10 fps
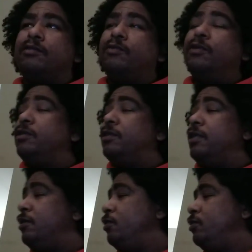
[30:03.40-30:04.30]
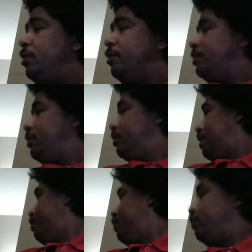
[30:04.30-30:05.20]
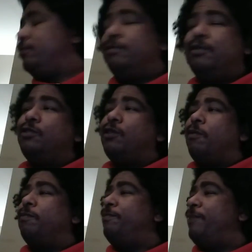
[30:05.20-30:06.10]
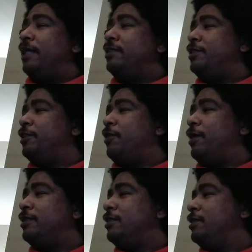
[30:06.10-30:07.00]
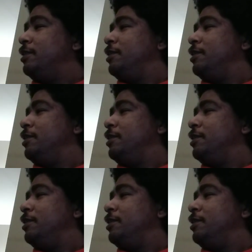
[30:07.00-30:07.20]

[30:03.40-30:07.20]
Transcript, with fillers: What do you say, Cujo? Is you say Cujo batshit crazy?